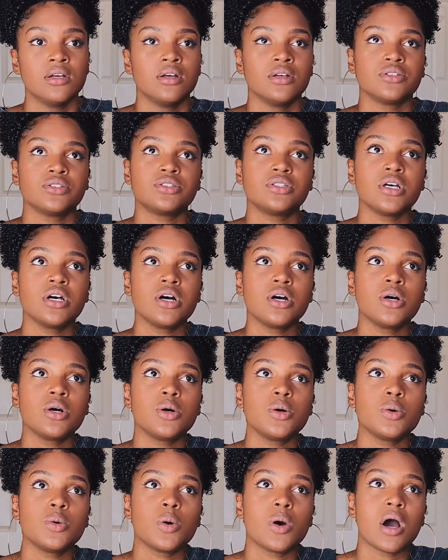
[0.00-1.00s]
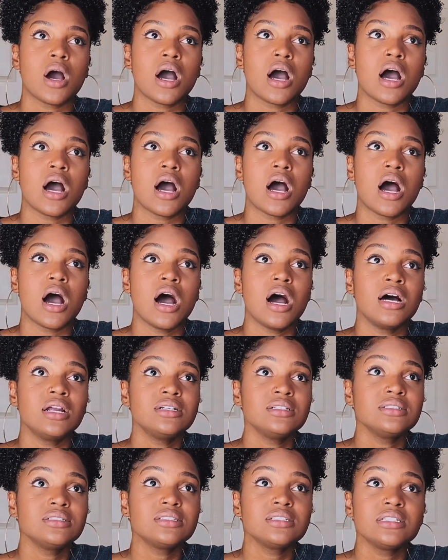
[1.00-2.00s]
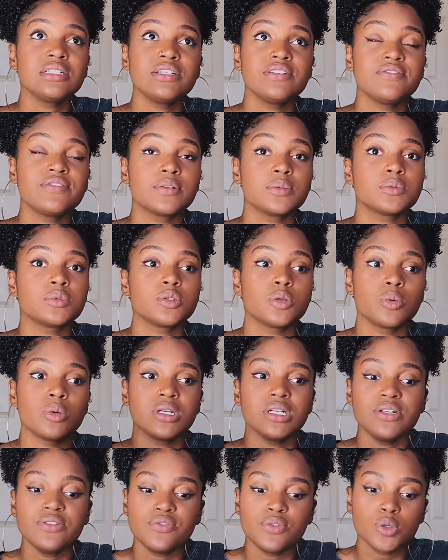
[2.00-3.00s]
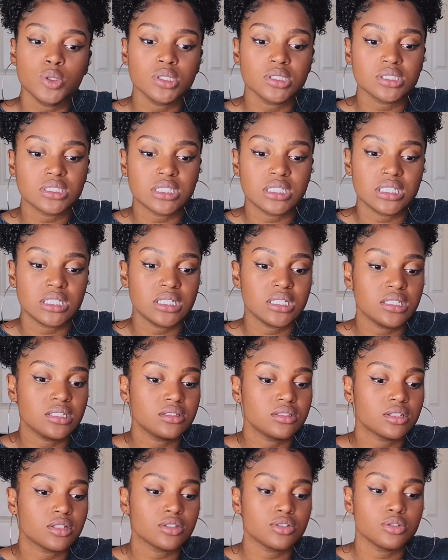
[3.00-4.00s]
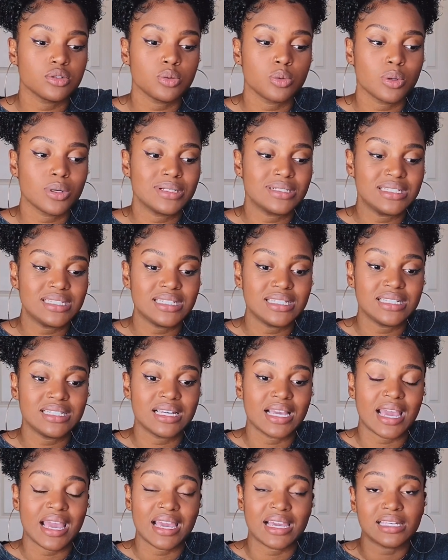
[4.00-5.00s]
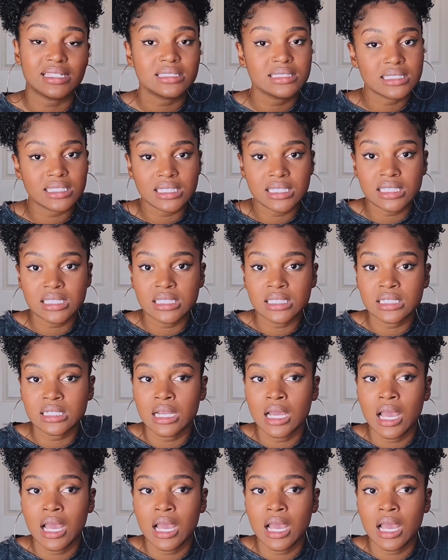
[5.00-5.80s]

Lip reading: So honestly, from 2014 to 2018,